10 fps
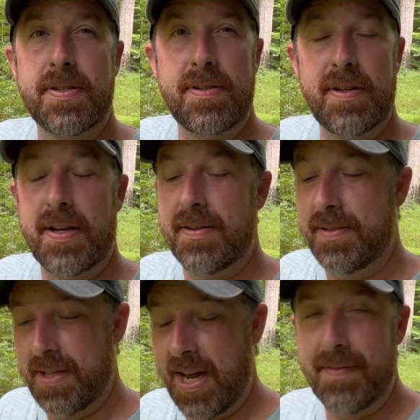you
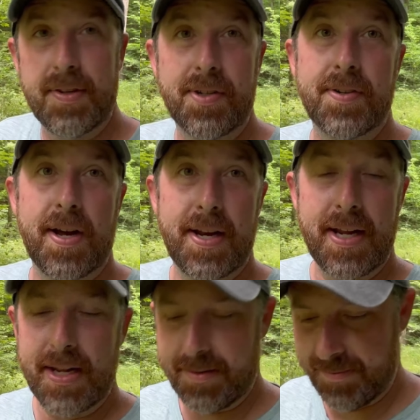gotta have good credit
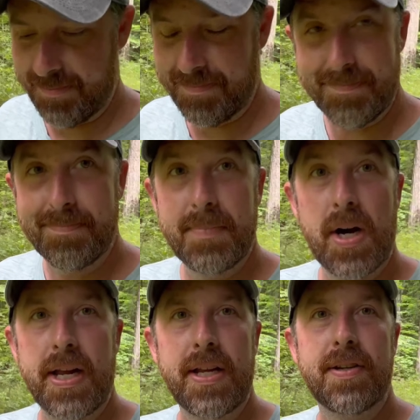and
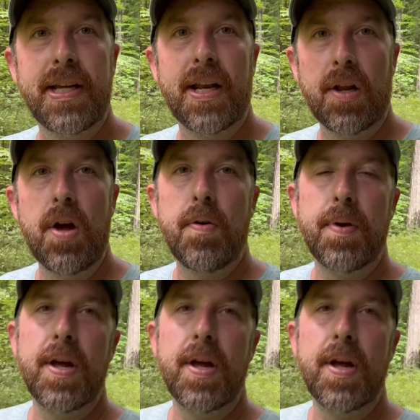money to get a loan.